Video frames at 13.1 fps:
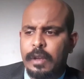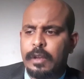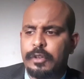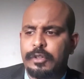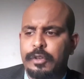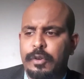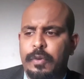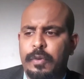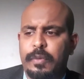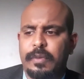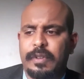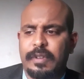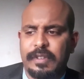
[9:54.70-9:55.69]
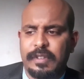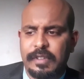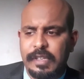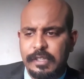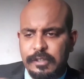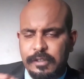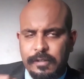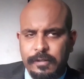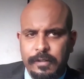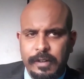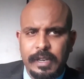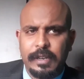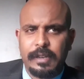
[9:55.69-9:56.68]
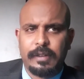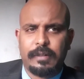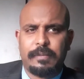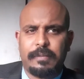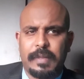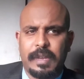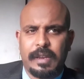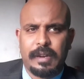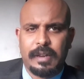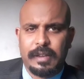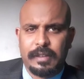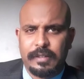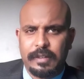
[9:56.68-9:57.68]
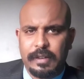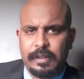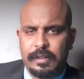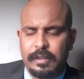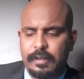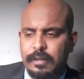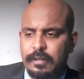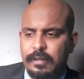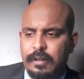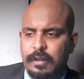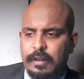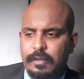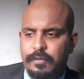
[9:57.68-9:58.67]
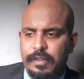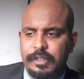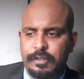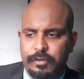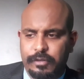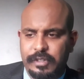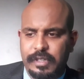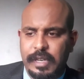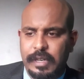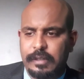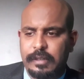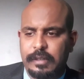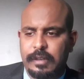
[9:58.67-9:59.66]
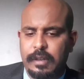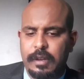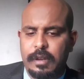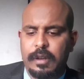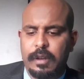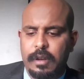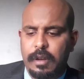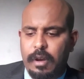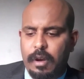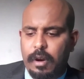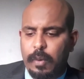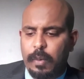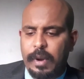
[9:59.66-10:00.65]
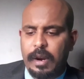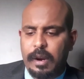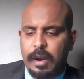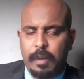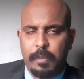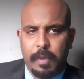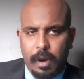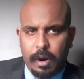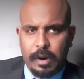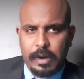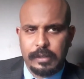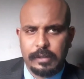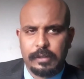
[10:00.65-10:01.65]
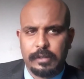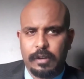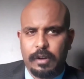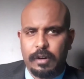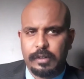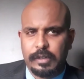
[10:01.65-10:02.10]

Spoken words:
So these 3 main ethnic regional states are where Amharas are